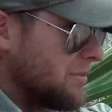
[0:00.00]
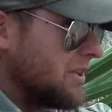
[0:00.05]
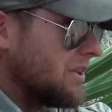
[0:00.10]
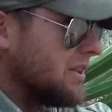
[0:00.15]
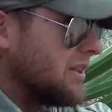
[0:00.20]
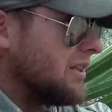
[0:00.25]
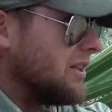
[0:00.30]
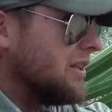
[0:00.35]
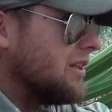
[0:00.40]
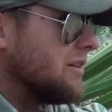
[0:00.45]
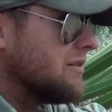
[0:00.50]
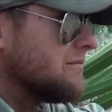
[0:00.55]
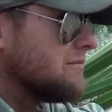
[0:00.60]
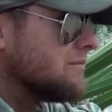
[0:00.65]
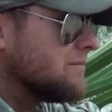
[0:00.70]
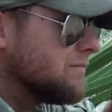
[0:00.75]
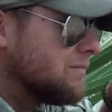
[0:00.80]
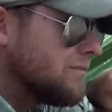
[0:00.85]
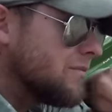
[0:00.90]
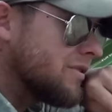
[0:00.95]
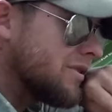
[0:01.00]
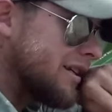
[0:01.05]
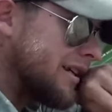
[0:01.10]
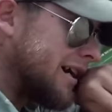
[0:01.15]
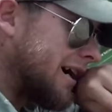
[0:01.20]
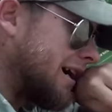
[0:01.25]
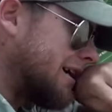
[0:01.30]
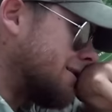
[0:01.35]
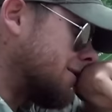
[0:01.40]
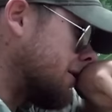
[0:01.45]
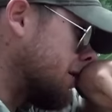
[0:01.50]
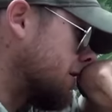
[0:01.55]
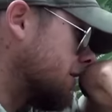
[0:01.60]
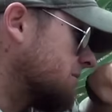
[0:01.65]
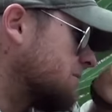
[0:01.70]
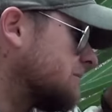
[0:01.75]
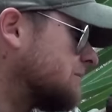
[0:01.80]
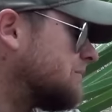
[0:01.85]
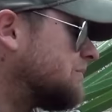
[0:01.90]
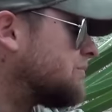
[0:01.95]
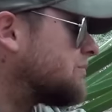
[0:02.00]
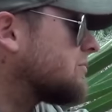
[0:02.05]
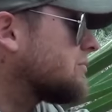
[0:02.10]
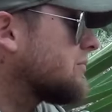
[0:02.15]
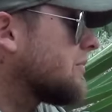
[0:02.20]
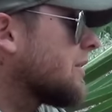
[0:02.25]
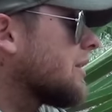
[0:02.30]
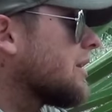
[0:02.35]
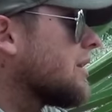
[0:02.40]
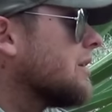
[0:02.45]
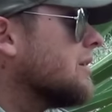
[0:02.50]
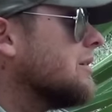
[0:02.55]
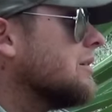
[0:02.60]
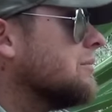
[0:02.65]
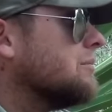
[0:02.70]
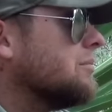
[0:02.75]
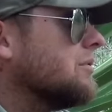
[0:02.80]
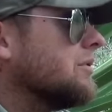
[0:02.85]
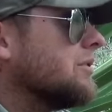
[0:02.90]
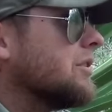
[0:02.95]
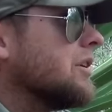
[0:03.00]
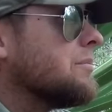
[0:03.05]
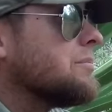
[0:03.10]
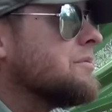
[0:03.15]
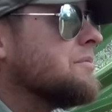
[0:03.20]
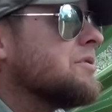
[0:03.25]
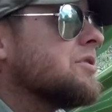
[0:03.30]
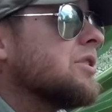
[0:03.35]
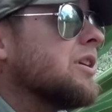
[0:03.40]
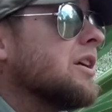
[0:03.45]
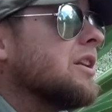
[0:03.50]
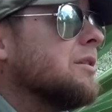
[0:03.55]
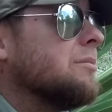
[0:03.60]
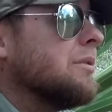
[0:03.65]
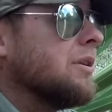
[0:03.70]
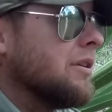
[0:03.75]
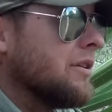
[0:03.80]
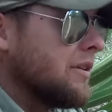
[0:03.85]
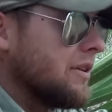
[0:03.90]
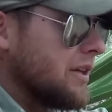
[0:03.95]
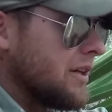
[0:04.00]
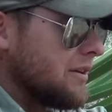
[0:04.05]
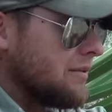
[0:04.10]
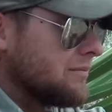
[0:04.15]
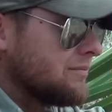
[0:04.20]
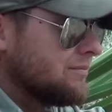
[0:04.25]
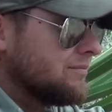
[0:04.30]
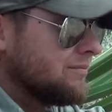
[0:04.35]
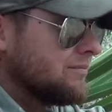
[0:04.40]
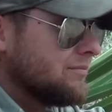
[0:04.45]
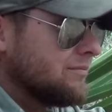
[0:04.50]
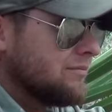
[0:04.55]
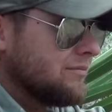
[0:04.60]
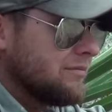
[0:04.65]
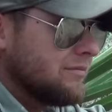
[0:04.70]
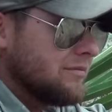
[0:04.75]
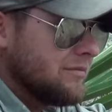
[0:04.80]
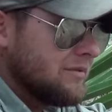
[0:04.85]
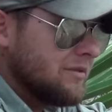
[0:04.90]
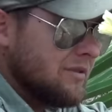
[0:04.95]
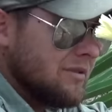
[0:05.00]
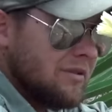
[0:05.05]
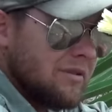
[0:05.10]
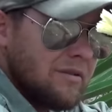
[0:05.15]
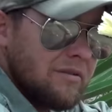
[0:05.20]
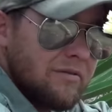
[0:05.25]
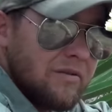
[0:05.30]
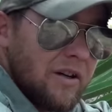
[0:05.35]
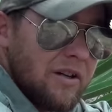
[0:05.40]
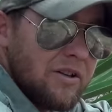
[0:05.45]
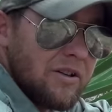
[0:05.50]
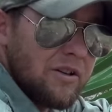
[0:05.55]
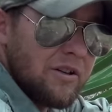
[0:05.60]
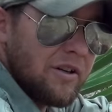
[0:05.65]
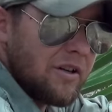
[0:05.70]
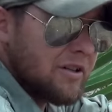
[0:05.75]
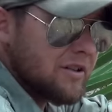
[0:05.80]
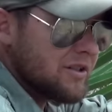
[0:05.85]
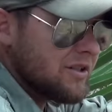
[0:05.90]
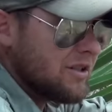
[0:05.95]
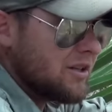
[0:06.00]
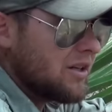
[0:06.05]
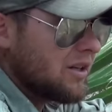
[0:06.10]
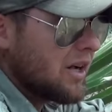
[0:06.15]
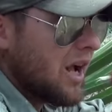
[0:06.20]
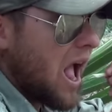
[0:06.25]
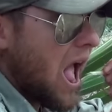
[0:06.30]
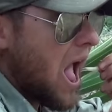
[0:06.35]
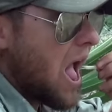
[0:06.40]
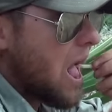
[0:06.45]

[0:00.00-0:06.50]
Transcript: to beat the heat, stay hydrated, pull you up some shade in the middle of the day. Find you a yucca stalk.